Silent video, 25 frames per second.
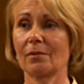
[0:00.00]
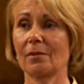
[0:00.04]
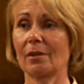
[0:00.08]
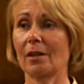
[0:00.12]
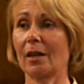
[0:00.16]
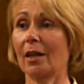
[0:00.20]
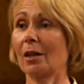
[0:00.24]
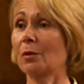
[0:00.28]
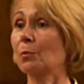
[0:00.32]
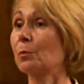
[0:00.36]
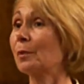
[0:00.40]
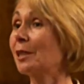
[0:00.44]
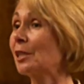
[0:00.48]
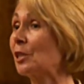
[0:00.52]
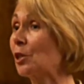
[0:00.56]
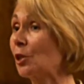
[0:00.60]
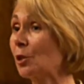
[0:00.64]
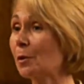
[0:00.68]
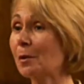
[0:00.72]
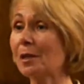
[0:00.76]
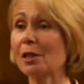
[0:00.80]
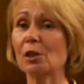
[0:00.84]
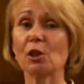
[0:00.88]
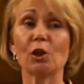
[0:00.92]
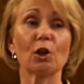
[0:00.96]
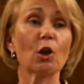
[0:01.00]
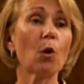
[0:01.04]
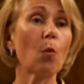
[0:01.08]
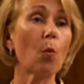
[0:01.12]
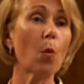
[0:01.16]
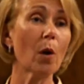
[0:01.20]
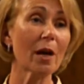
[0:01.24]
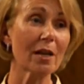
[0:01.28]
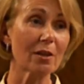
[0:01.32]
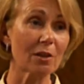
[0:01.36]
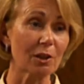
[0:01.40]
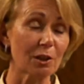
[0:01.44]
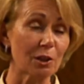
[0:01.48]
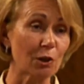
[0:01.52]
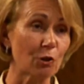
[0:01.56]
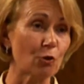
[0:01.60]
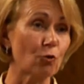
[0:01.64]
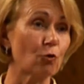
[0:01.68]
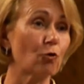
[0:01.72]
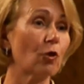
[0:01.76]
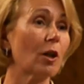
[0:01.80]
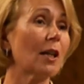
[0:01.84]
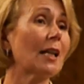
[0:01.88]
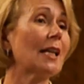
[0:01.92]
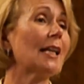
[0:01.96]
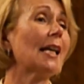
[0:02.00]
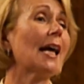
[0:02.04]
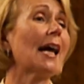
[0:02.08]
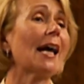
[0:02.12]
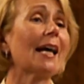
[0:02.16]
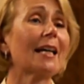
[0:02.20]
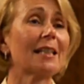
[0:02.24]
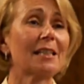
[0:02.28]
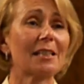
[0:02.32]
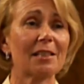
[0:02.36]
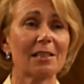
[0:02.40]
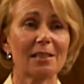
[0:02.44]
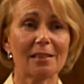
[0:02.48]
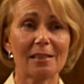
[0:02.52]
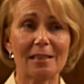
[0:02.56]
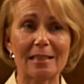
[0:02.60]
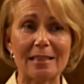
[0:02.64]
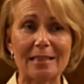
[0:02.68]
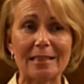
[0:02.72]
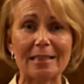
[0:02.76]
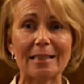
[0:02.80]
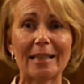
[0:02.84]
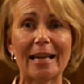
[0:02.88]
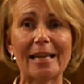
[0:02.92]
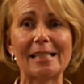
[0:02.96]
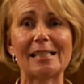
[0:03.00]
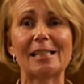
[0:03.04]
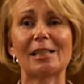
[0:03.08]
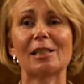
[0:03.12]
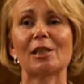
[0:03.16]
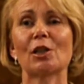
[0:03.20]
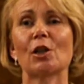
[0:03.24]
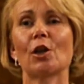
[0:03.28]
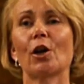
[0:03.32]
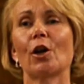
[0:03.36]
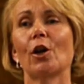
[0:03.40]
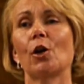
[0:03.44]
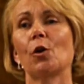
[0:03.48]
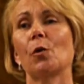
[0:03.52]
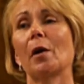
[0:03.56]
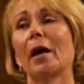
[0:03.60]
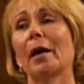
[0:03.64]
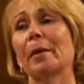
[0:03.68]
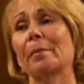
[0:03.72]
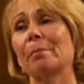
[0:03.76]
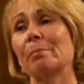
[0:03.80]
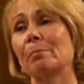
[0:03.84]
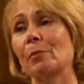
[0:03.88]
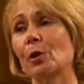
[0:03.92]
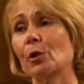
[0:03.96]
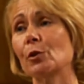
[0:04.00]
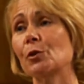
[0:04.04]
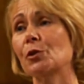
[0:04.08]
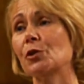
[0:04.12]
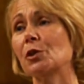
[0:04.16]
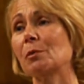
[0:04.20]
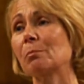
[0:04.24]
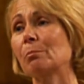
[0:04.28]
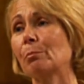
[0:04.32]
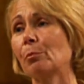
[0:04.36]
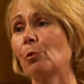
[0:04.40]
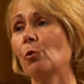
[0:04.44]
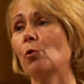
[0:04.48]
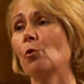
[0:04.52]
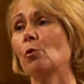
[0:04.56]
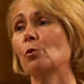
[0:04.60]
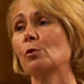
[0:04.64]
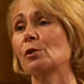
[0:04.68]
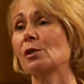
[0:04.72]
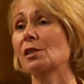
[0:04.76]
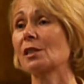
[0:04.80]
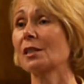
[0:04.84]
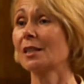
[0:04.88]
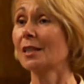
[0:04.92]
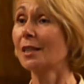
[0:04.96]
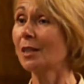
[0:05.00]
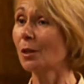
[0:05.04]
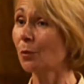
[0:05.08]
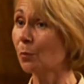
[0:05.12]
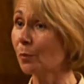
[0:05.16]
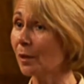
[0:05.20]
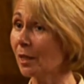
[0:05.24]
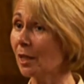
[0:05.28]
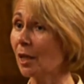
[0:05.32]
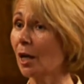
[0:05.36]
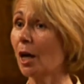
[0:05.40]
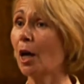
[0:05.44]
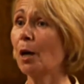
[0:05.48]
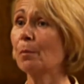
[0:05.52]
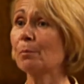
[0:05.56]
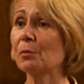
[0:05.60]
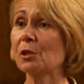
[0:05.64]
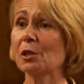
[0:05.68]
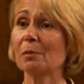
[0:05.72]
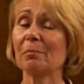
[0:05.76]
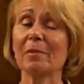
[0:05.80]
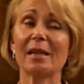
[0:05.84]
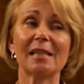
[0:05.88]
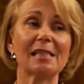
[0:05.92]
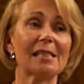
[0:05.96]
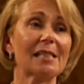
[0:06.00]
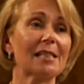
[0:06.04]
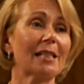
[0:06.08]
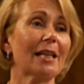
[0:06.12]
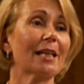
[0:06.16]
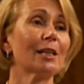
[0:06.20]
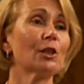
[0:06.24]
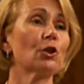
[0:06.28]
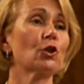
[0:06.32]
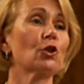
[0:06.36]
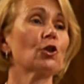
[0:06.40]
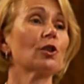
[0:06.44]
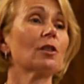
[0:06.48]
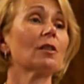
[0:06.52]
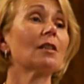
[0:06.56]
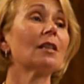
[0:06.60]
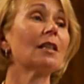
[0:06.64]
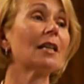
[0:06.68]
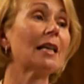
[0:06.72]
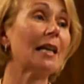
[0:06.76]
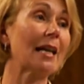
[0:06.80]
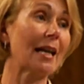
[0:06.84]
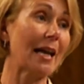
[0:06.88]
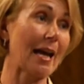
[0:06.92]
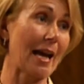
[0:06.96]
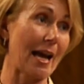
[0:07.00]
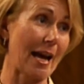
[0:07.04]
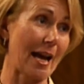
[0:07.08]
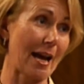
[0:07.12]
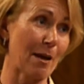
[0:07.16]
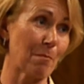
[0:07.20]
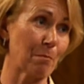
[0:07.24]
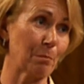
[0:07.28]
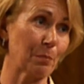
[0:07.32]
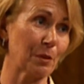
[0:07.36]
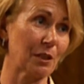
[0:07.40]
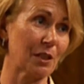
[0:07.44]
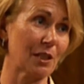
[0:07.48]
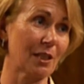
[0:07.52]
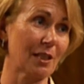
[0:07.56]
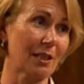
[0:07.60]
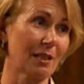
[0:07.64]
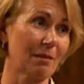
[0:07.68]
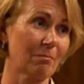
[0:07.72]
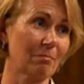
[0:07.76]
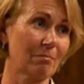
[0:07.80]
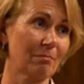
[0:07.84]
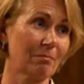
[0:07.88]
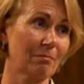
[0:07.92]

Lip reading: And we do it in a way that is relaxed, that is letting go, and most important, we come to meditation empty.